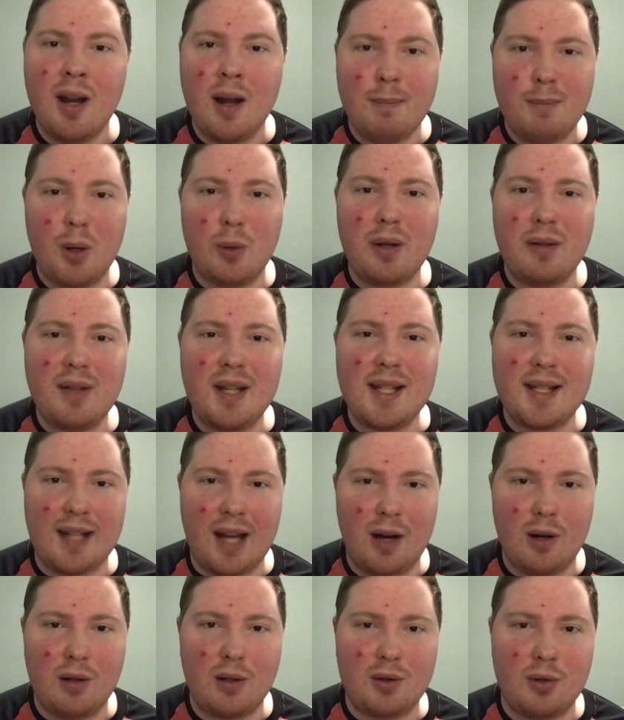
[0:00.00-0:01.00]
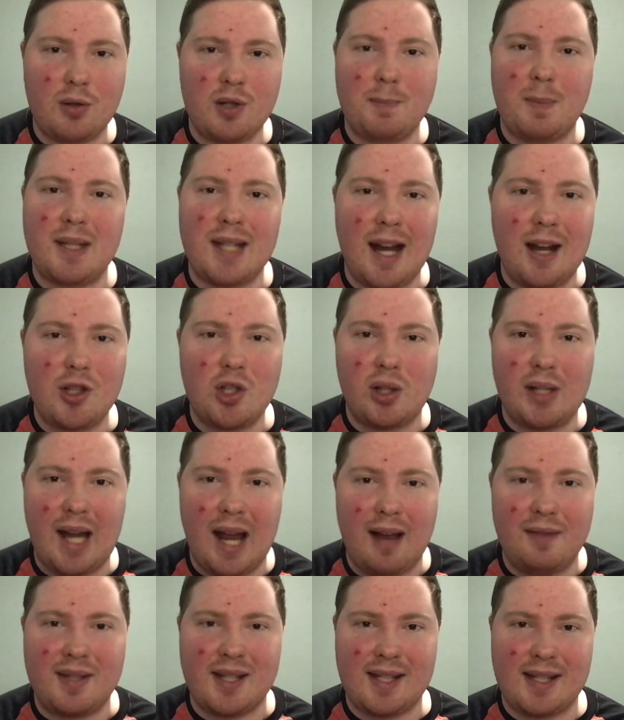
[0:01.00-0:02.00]
both of these characters potentially
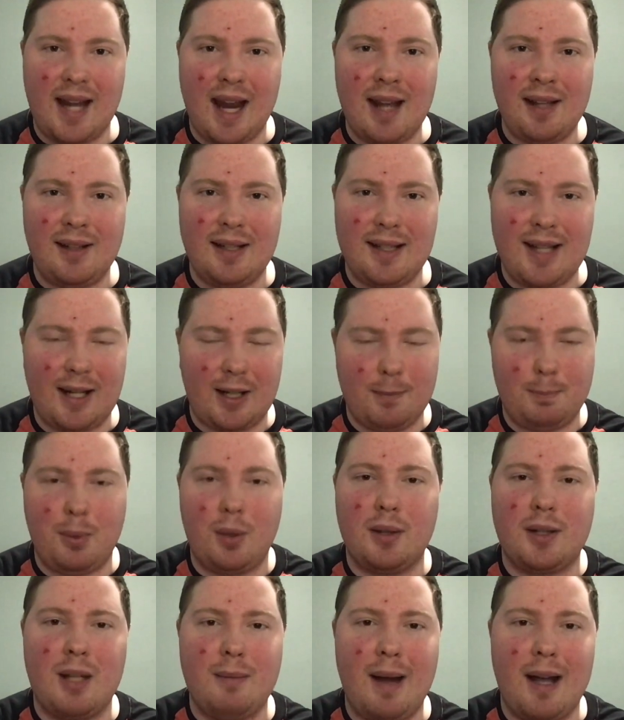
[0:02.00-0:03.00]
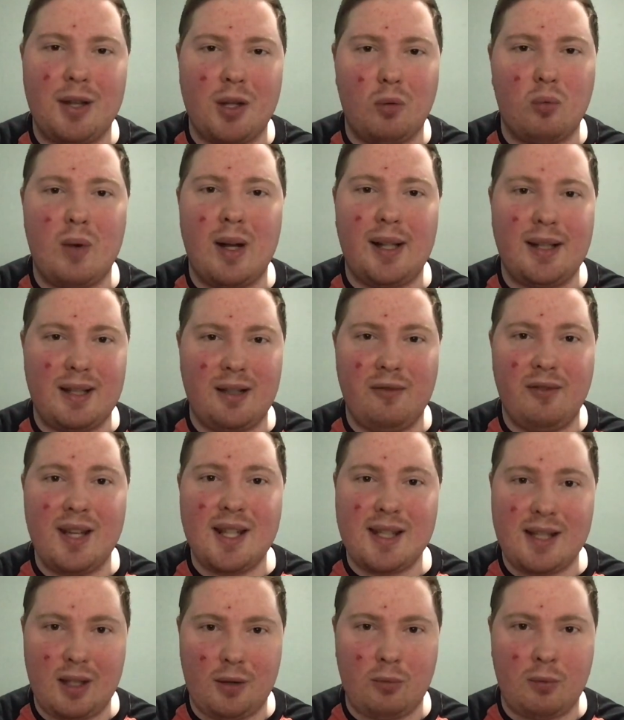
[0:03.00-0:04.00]
have scaling that could put them at the relativistic